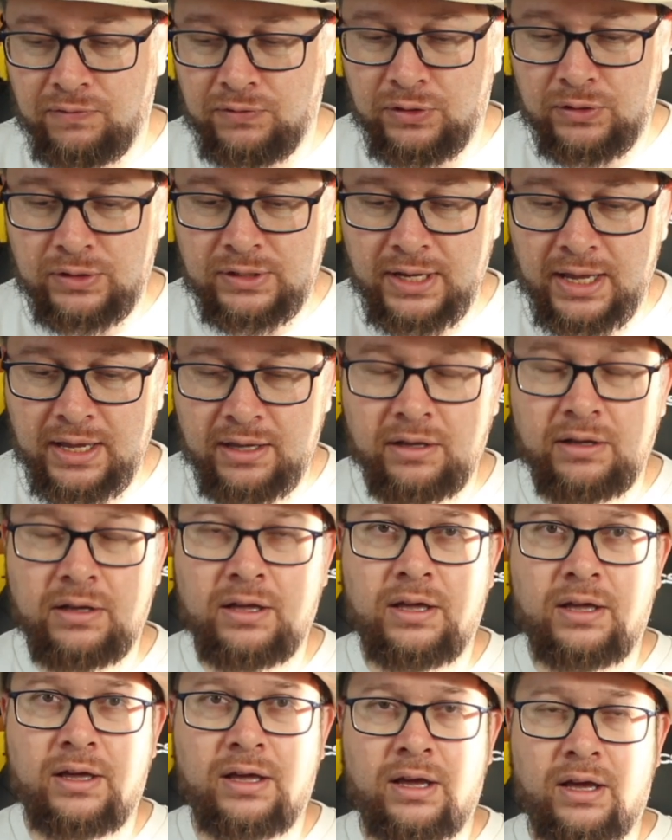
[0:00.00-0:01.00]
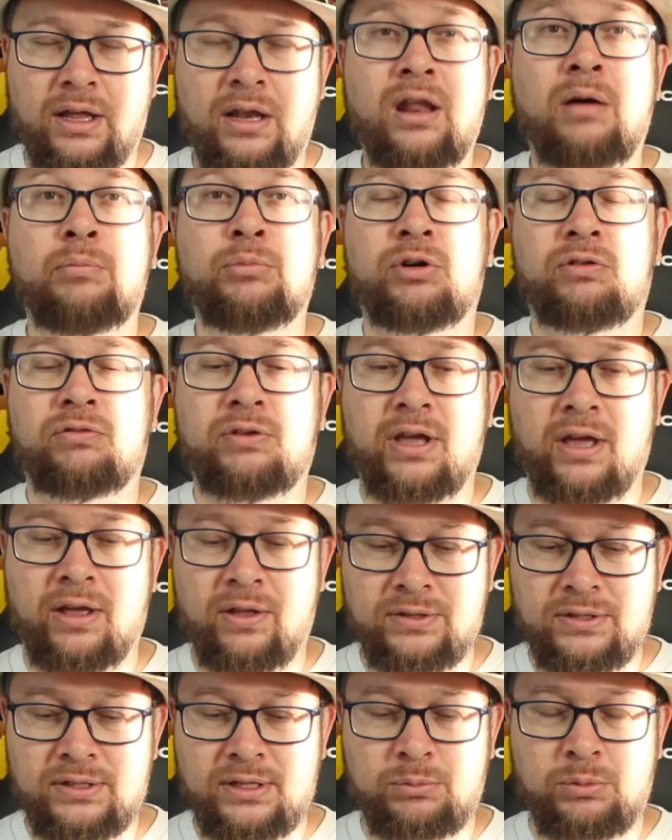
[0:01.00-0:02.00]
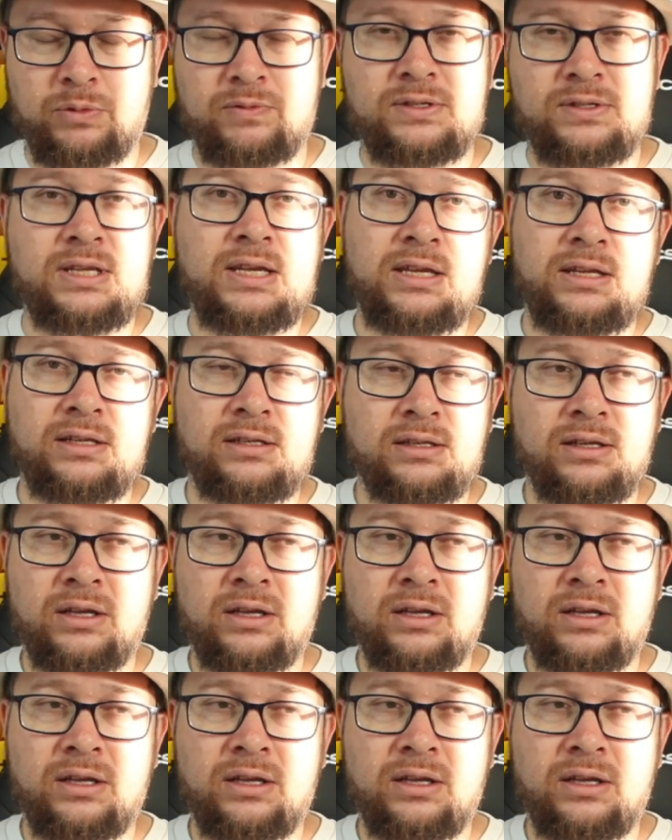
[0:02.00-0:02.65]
you take a number of cults that we've seen